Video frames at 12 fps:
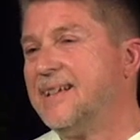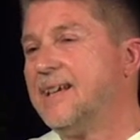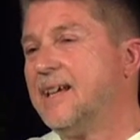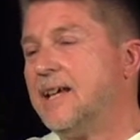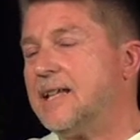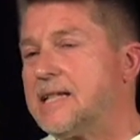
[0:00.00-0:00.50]

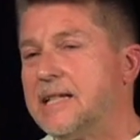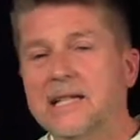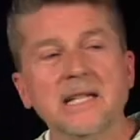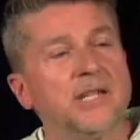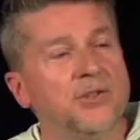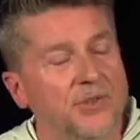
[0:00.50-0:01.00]
It's
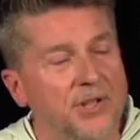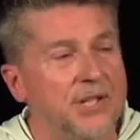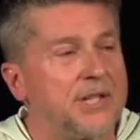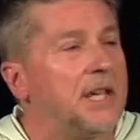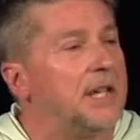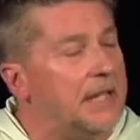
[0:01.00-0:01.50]
easier to
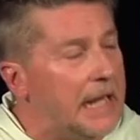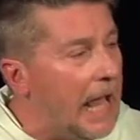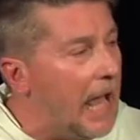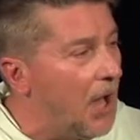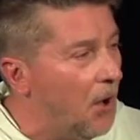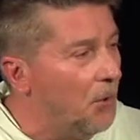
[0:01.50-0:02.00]
say
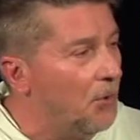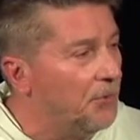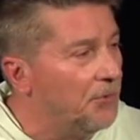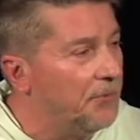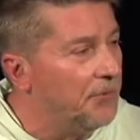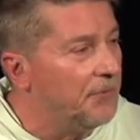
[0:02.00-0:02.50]
now
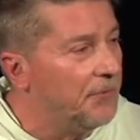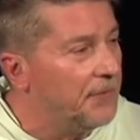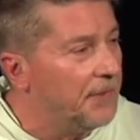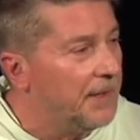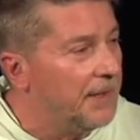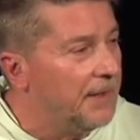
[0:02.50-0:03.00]

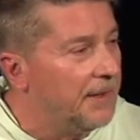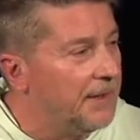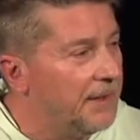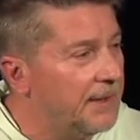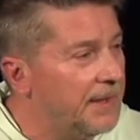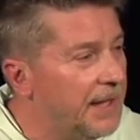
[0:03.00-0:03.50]

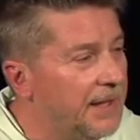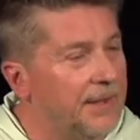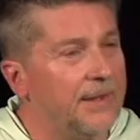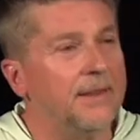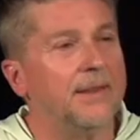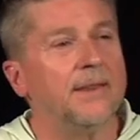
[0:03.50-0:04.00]

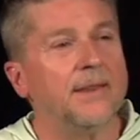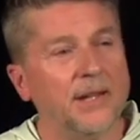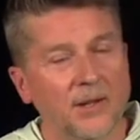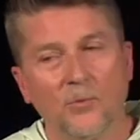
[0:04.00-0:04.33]
than it